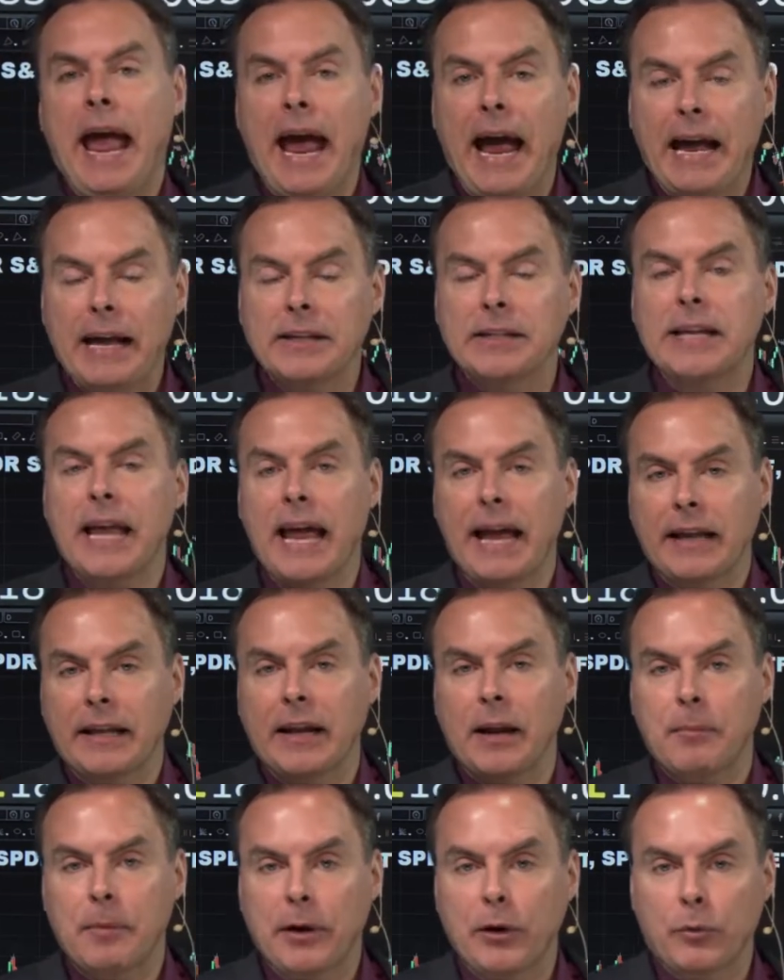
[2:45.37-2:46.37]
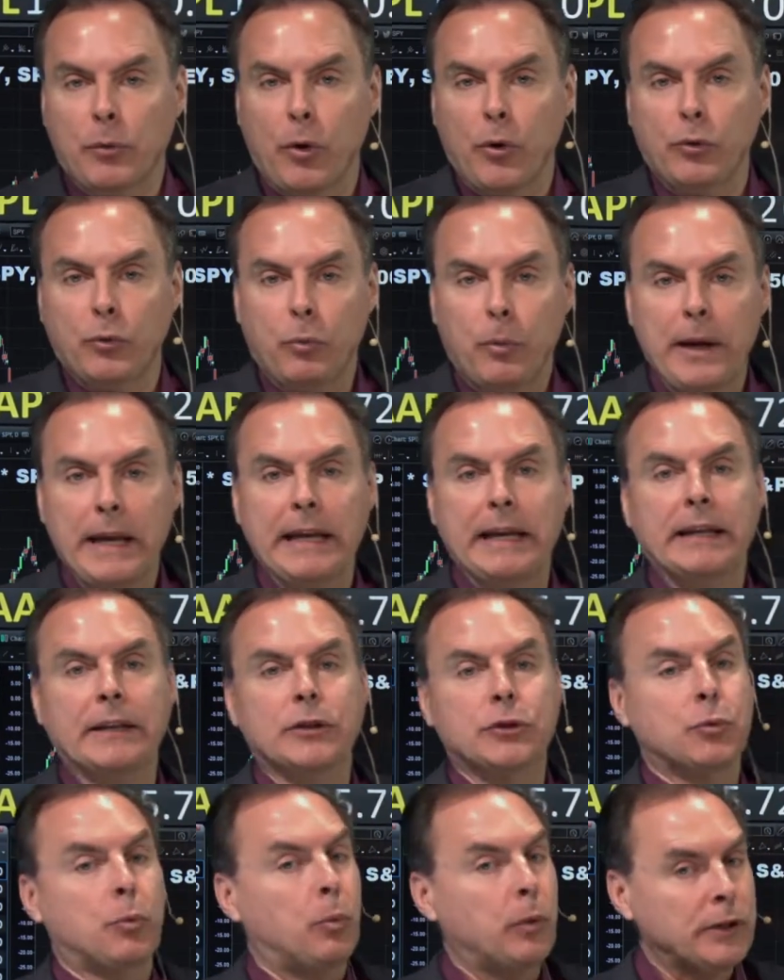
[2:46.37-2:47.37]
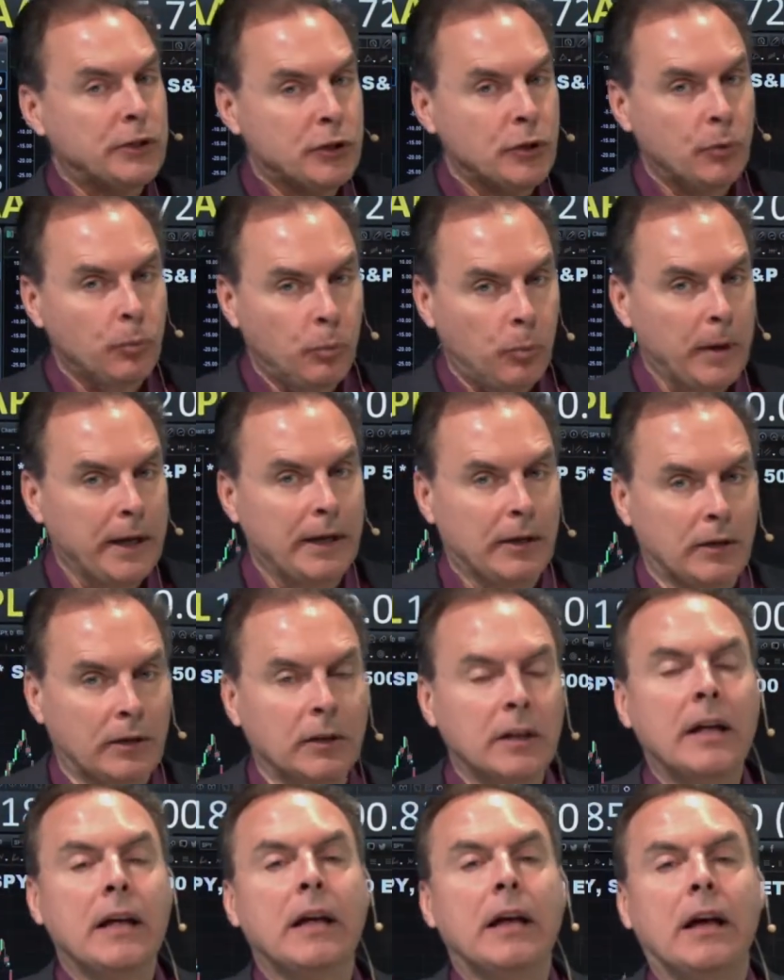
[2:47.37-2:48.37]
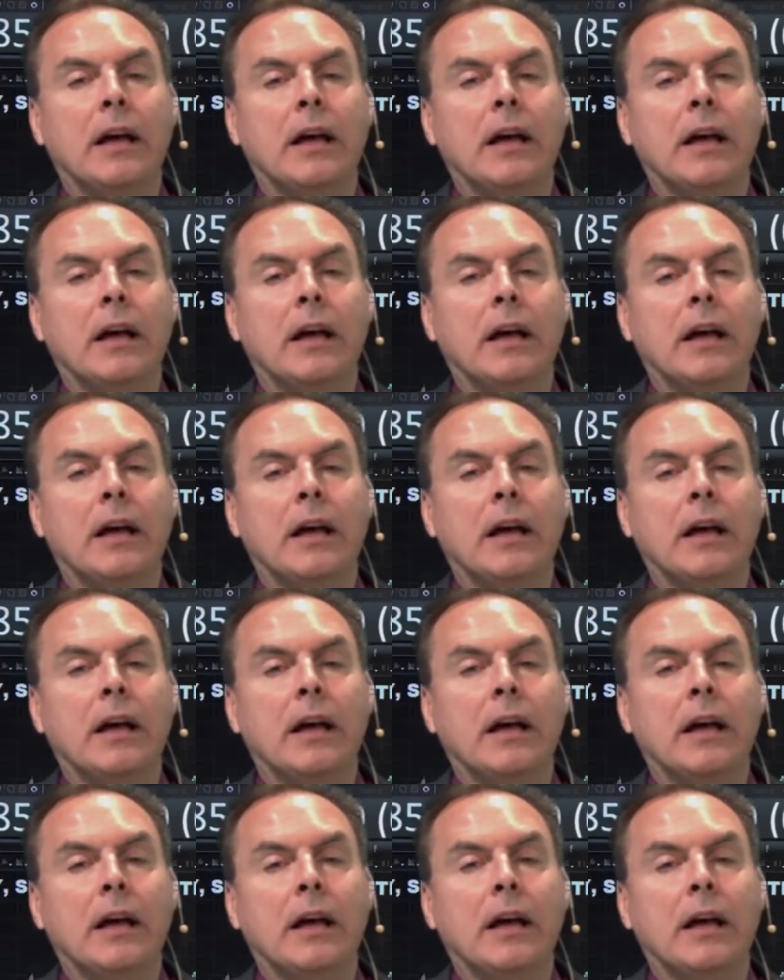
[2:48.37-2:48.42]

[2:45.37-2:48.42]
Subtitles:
as economic growth weakens, which it will,